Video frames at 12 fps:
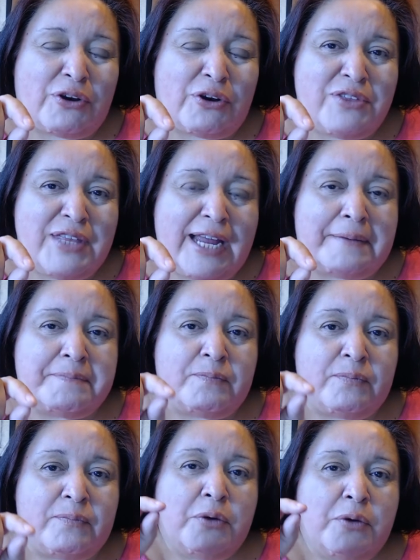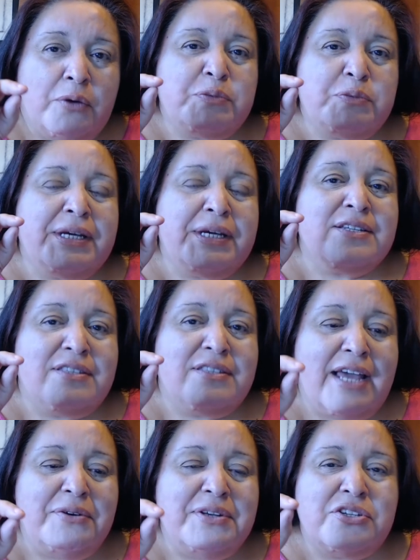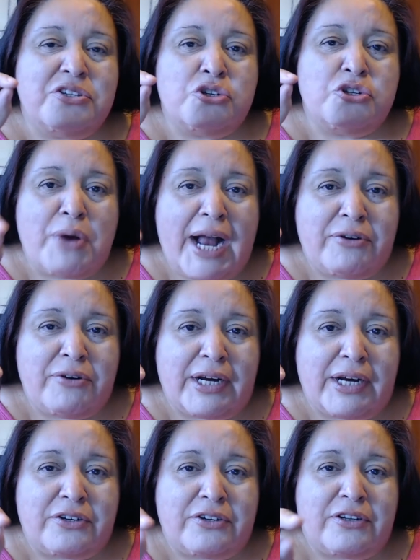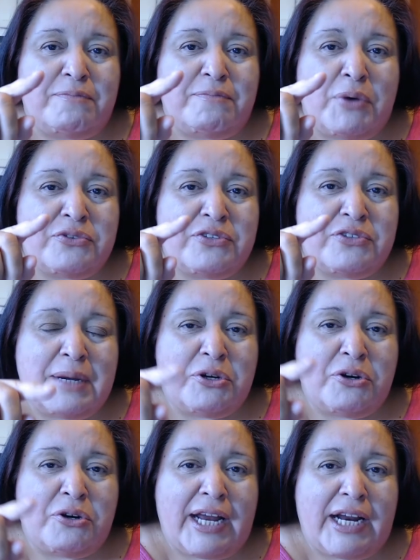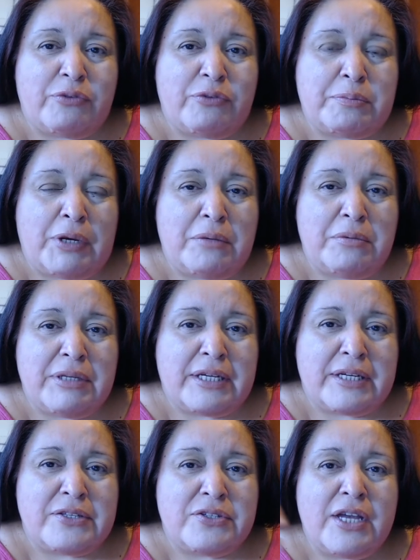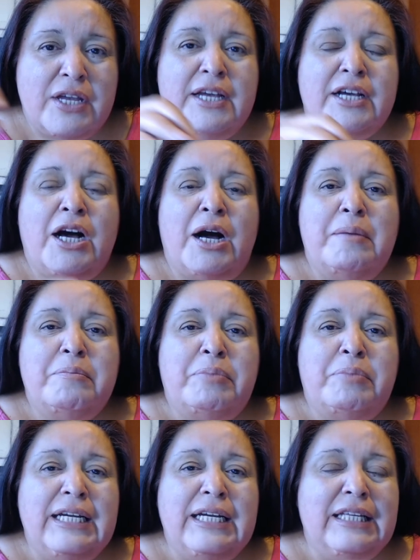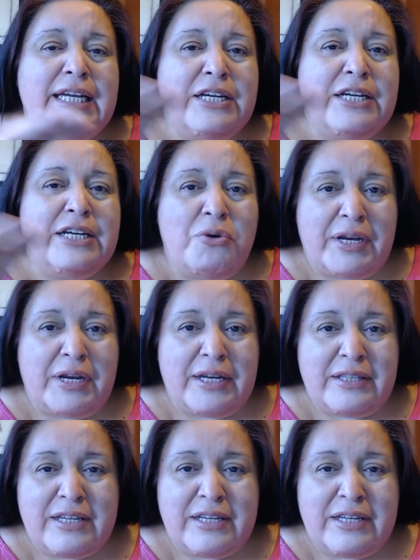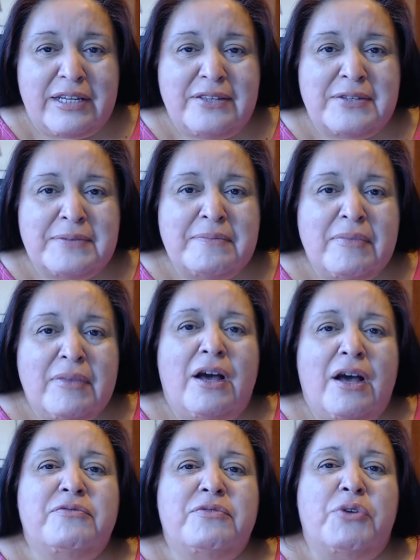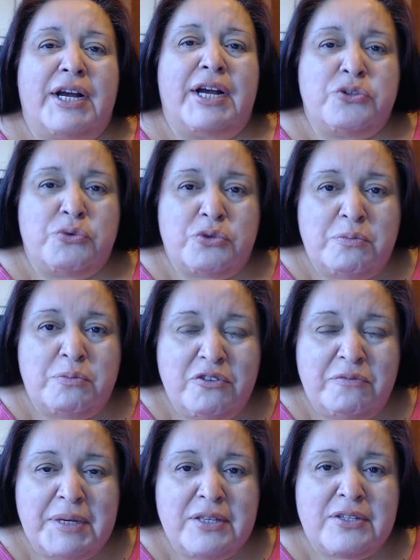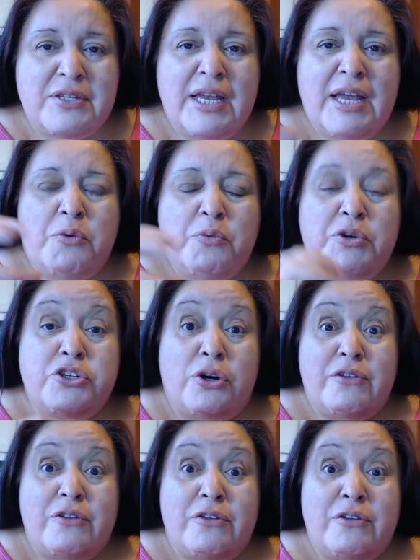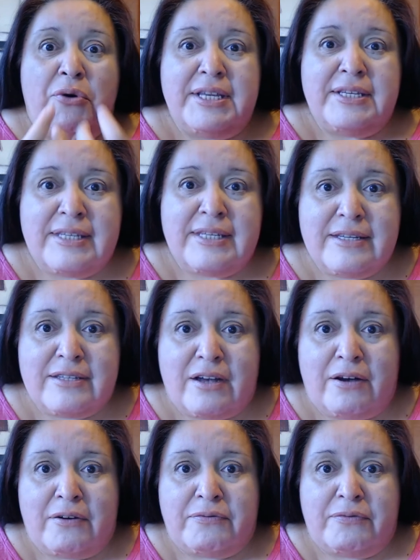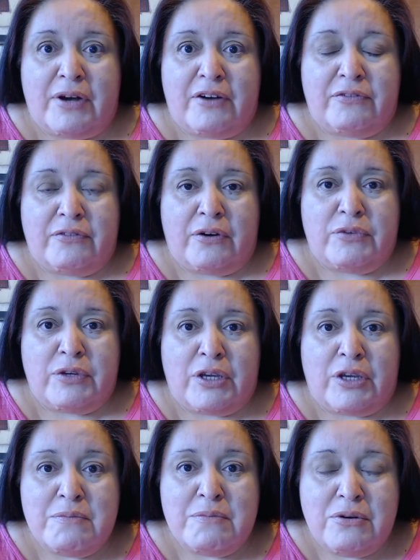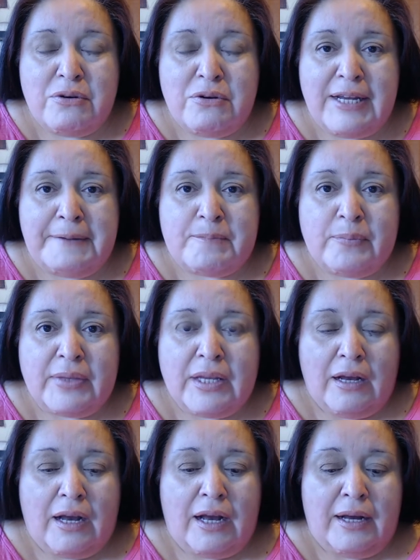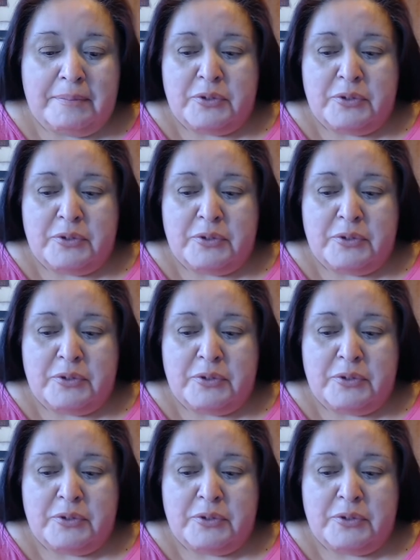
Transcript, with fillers: them was because there is a track record of both Democrat and Republicans completely ignoring the needs of grassroots movements, which are the voices of, of, of the community. Um,